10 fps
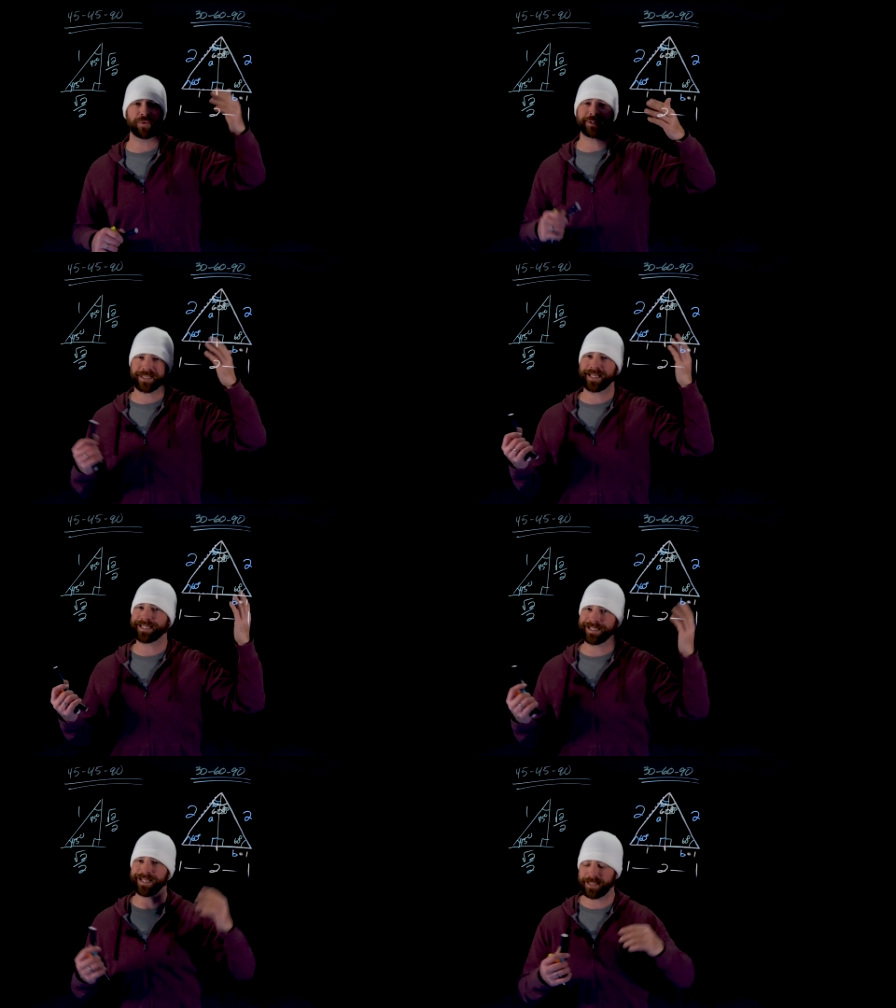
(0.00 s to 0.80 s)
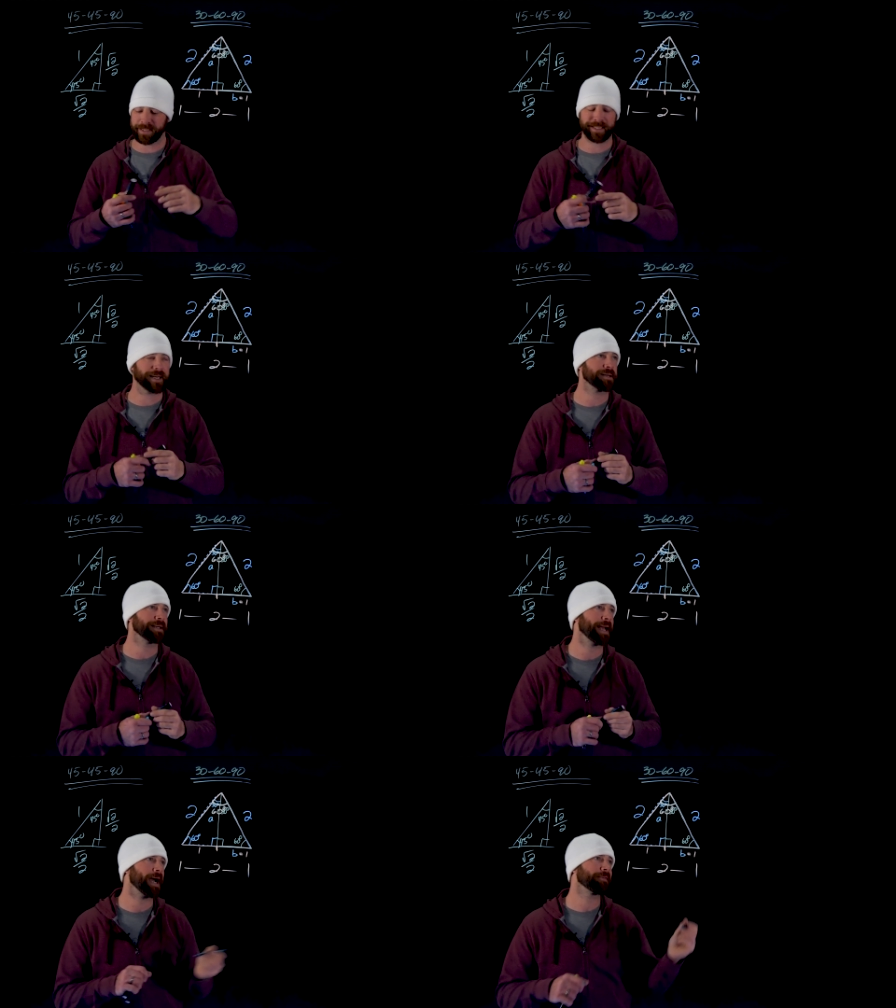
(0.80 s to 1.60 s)
It's like easy to cut it in
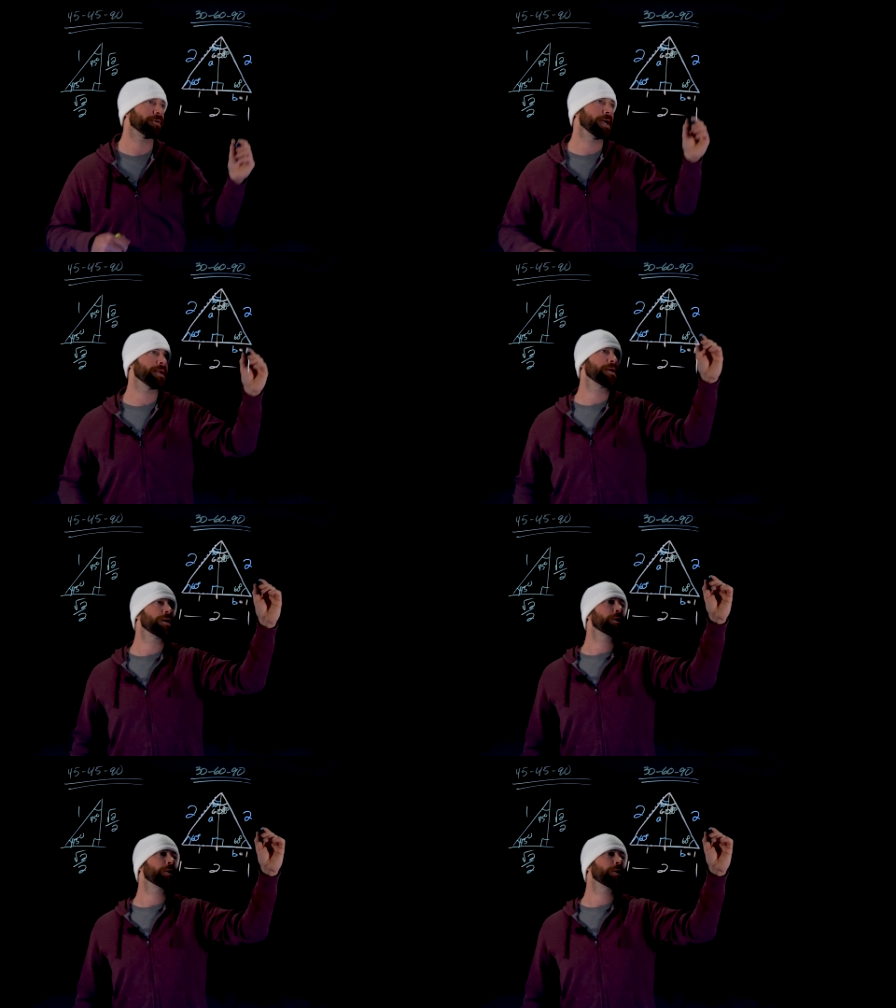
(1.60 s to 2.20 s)
half, right?